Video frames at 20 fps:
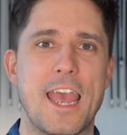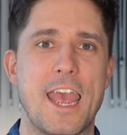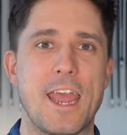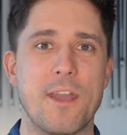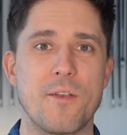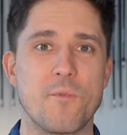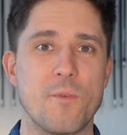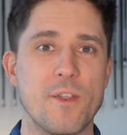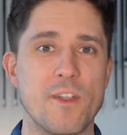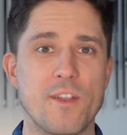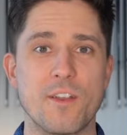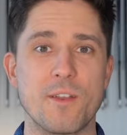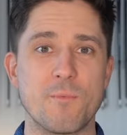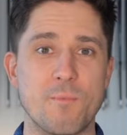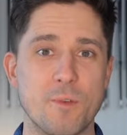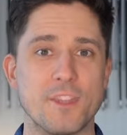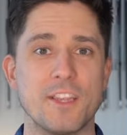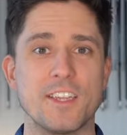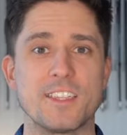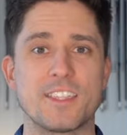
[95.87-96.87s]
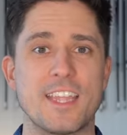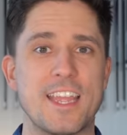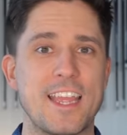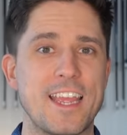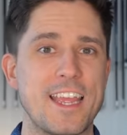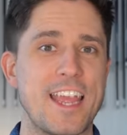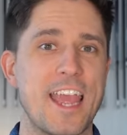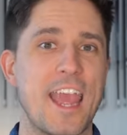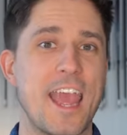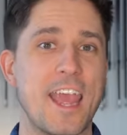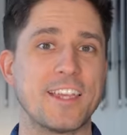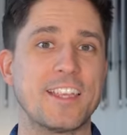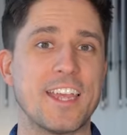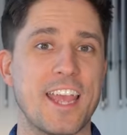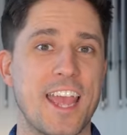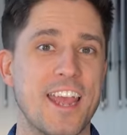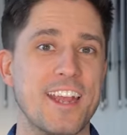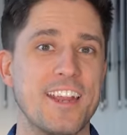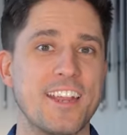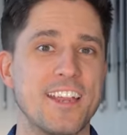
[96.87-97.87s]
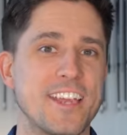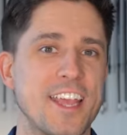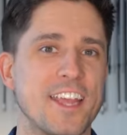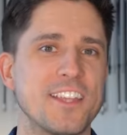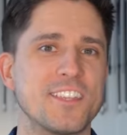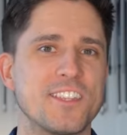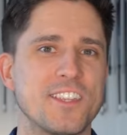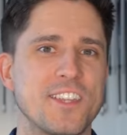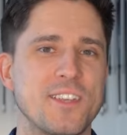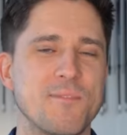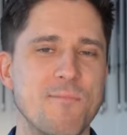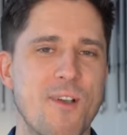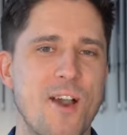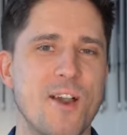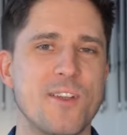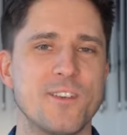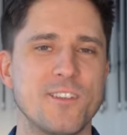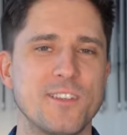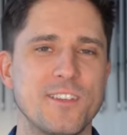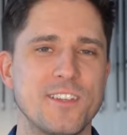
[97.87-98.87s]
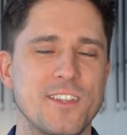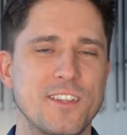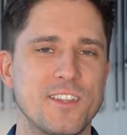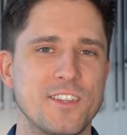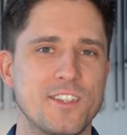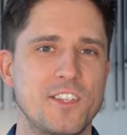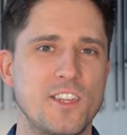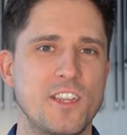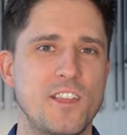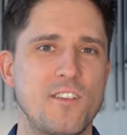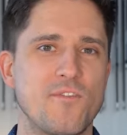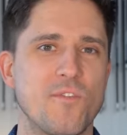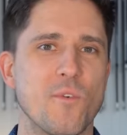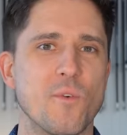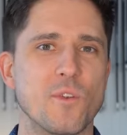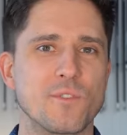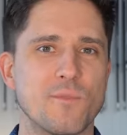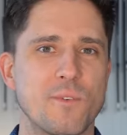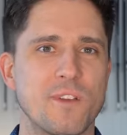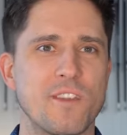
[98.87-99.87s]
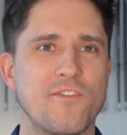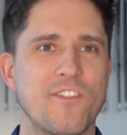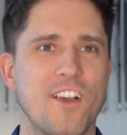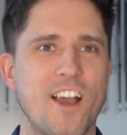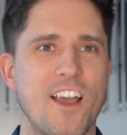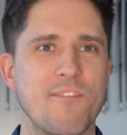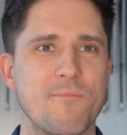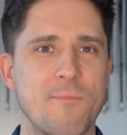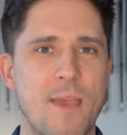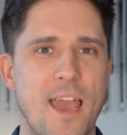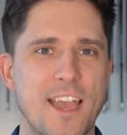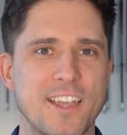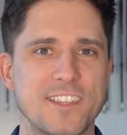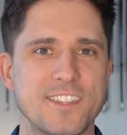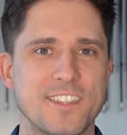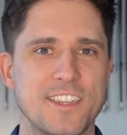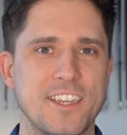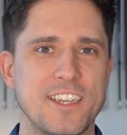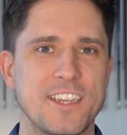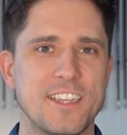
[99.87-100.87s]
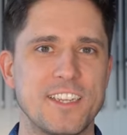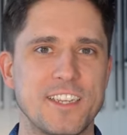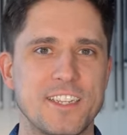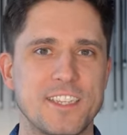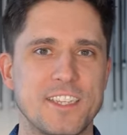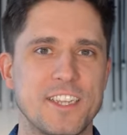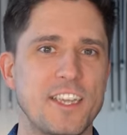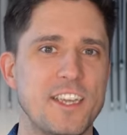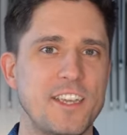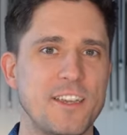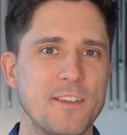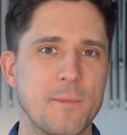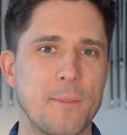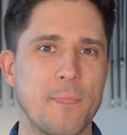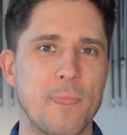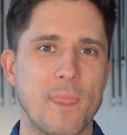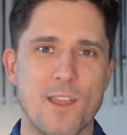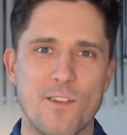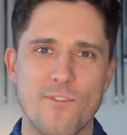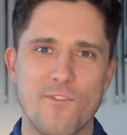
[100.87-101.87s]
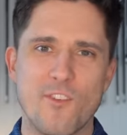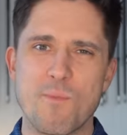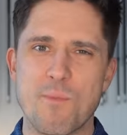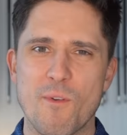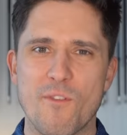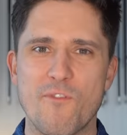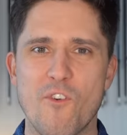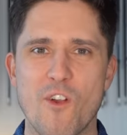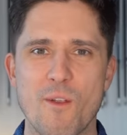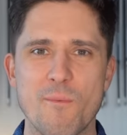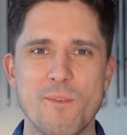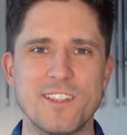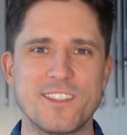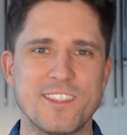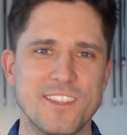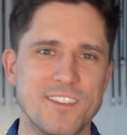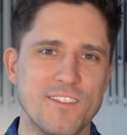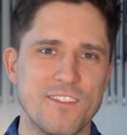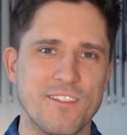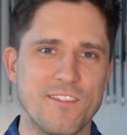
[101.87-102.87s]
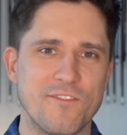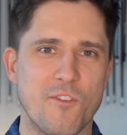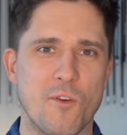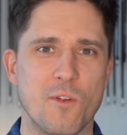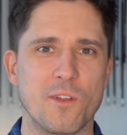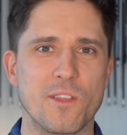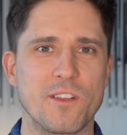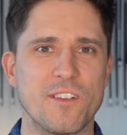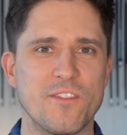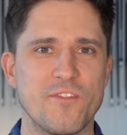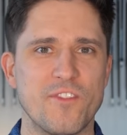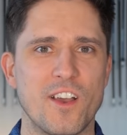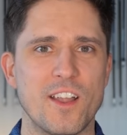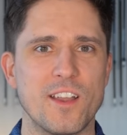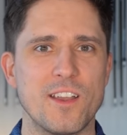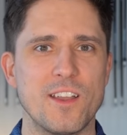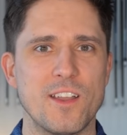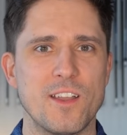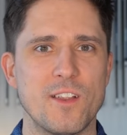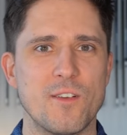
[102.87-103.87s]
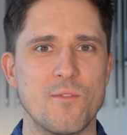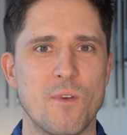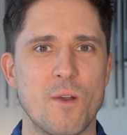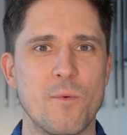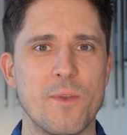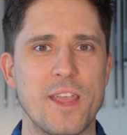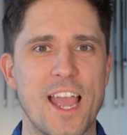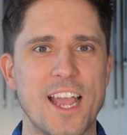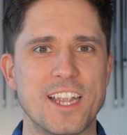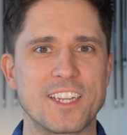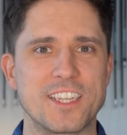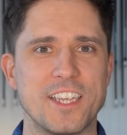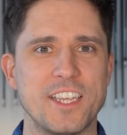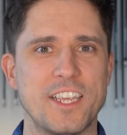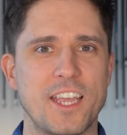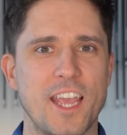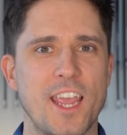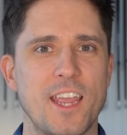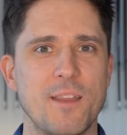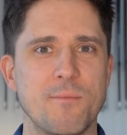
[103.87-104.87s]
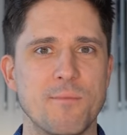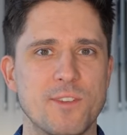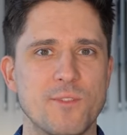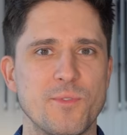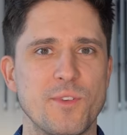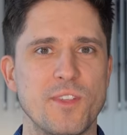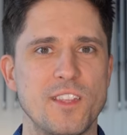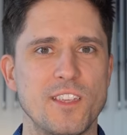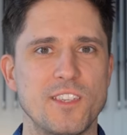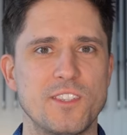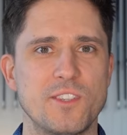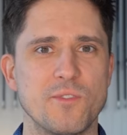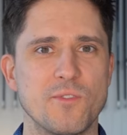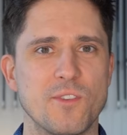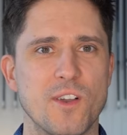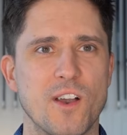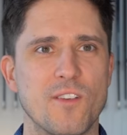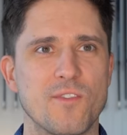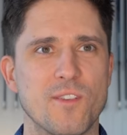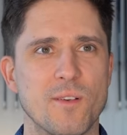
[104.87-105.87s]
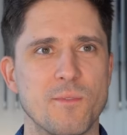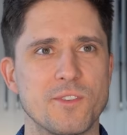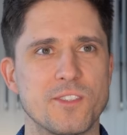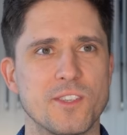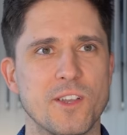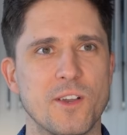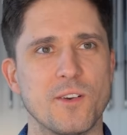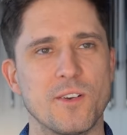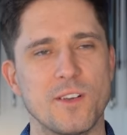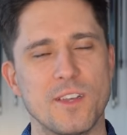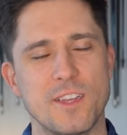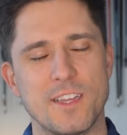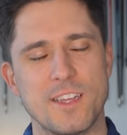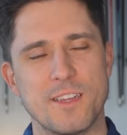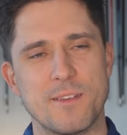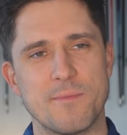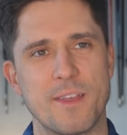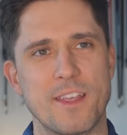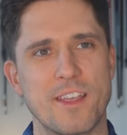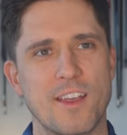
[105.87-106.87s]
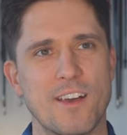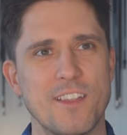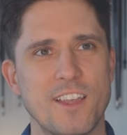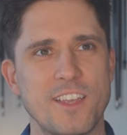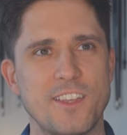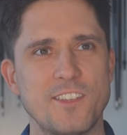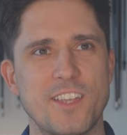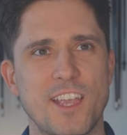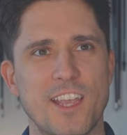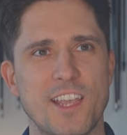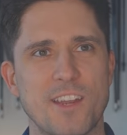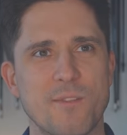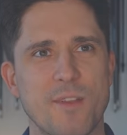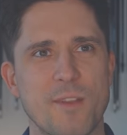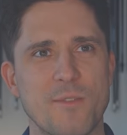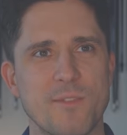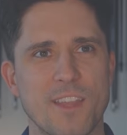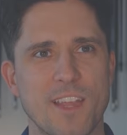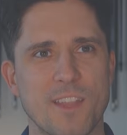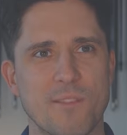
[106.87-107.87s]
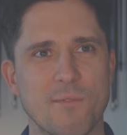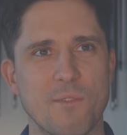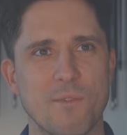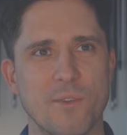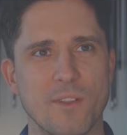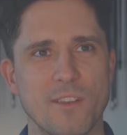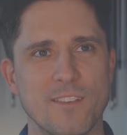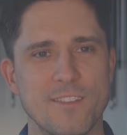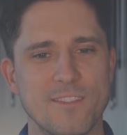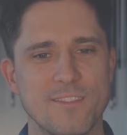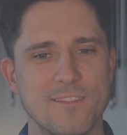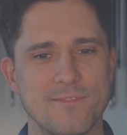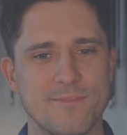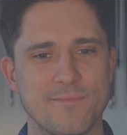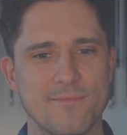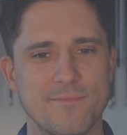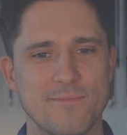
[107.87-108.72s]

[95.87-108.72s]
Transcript: And we are gonna put this head to head against the modern G425 Max to see for performance and for a little fun, what we actually gain between these two golf clubs. So Mike, I'll let you take it away with that three wood. Okay.